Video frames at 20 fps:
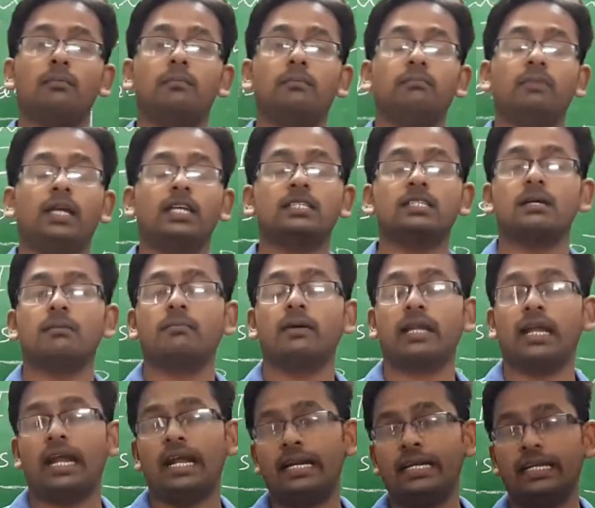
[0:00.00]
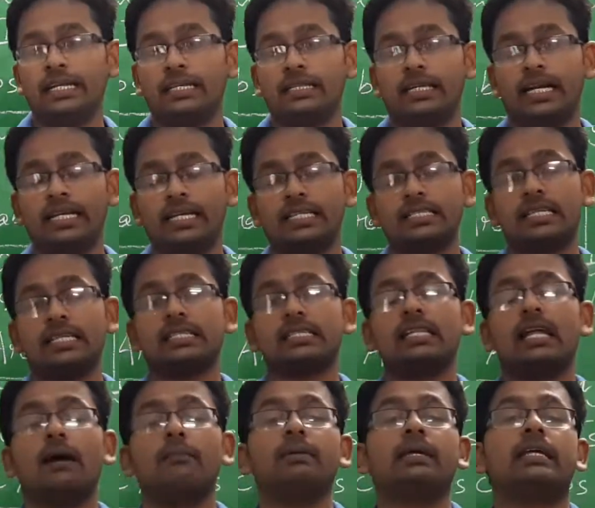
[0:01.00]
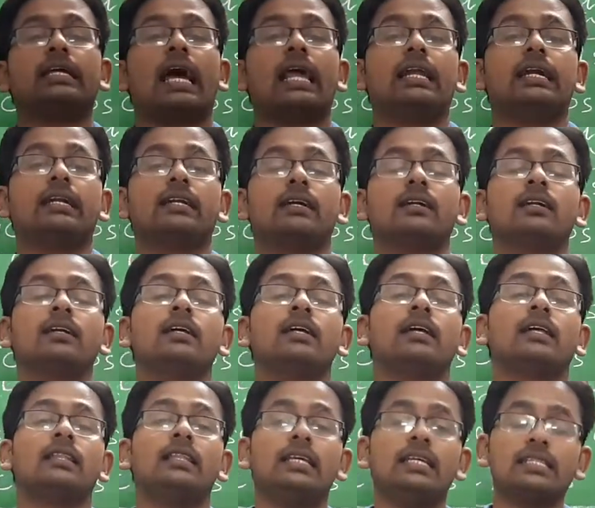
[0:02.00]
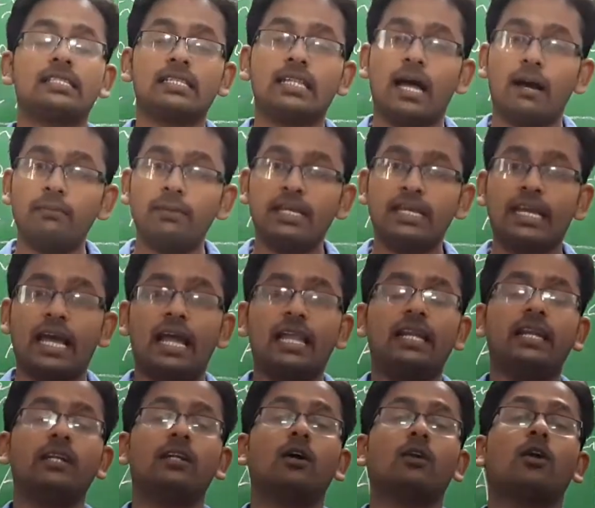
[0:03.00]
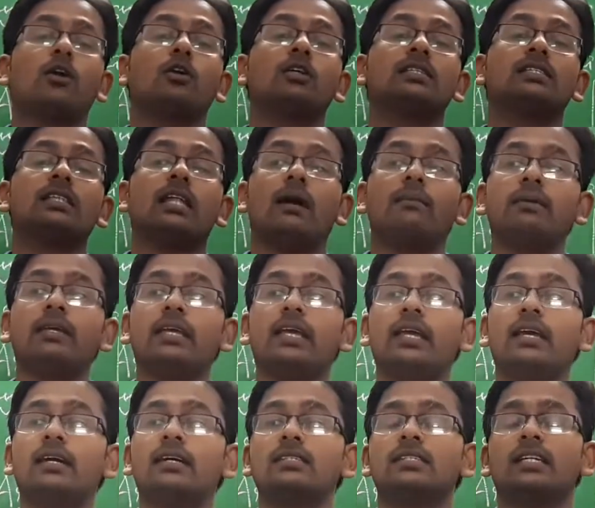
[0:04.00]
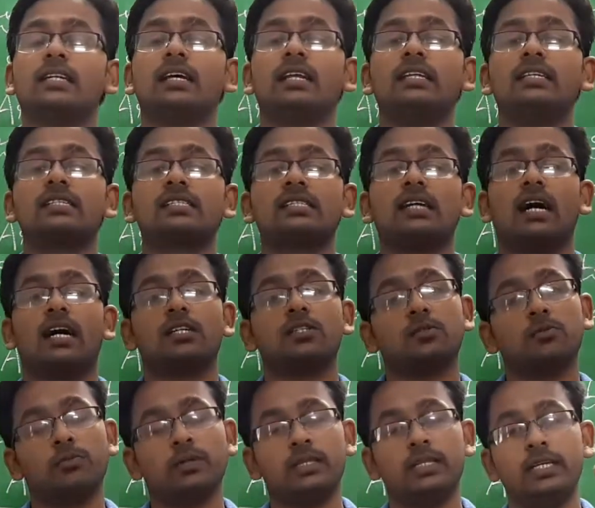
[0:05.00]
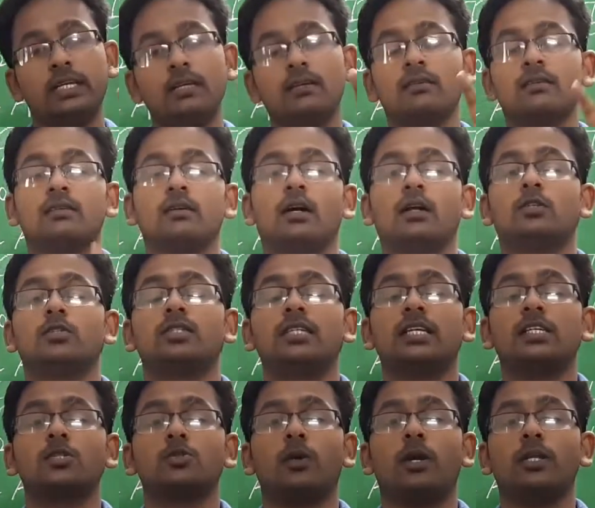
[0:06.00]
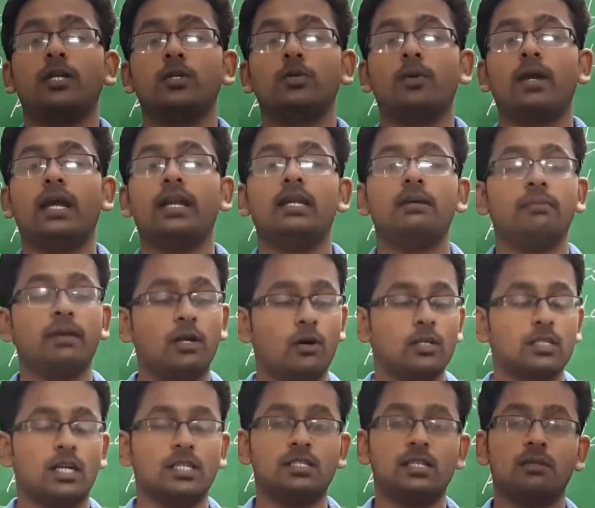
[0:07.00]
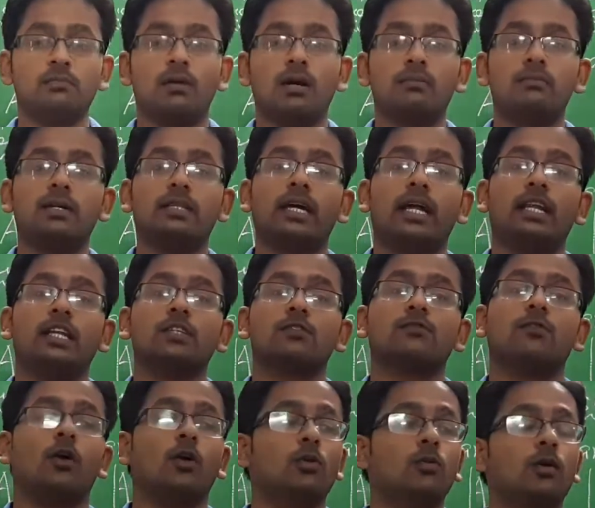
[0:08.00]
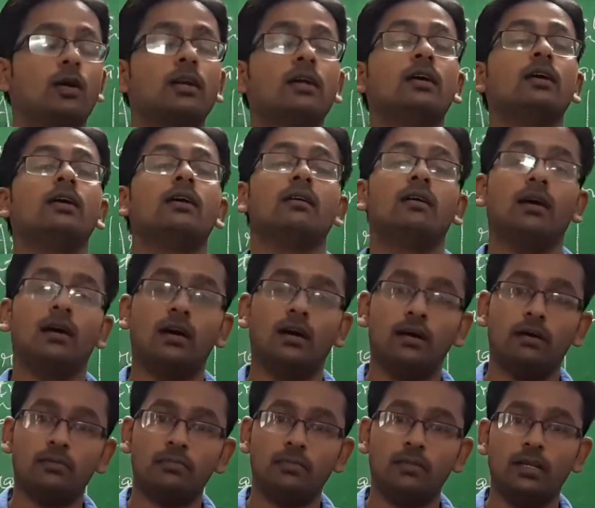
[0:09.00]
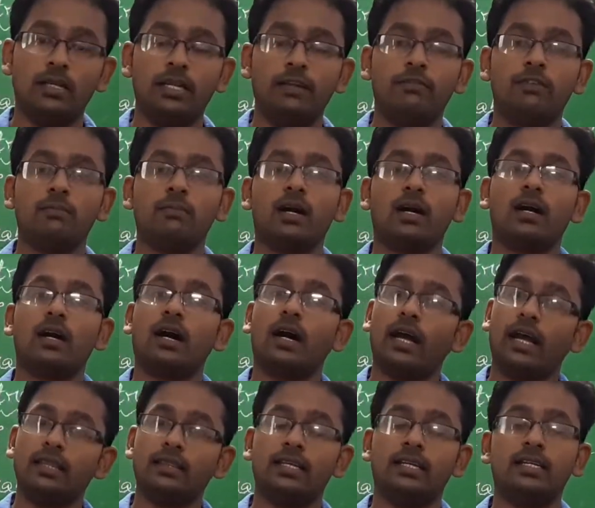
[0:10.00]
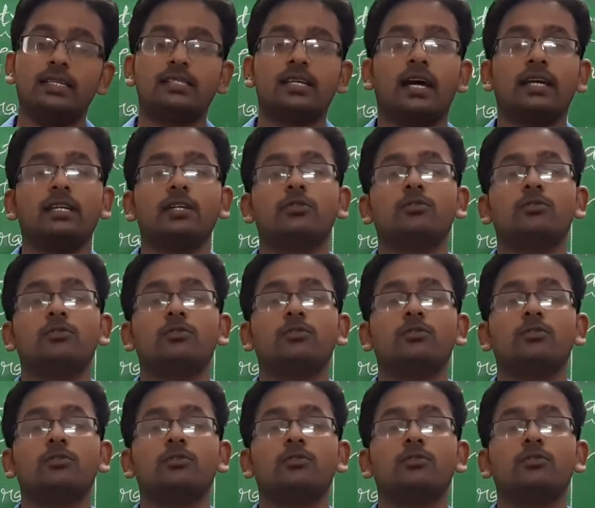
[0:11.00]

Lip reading: page number 80, that is Islamic calendar. The Islamic calendar or Islamic year generally starts with the 622 AD, because Hazrat Muhammad and his follower lived Makkah and they decided